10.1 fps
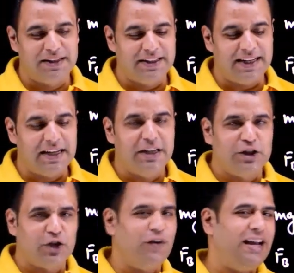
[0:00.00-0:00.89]
Okay?
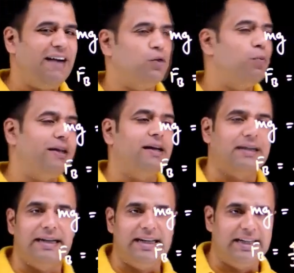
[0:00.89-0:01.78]
So we have to make the
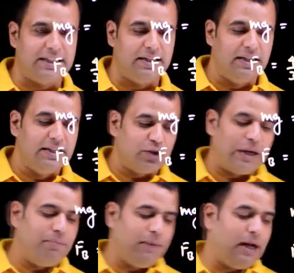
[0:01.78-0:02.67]
condition. So
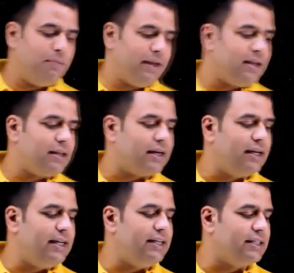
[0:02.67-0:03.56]
I'm making the
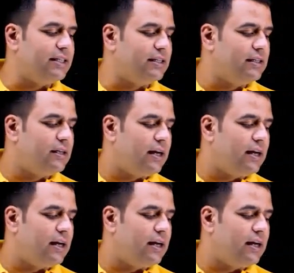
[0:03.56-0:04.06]
condition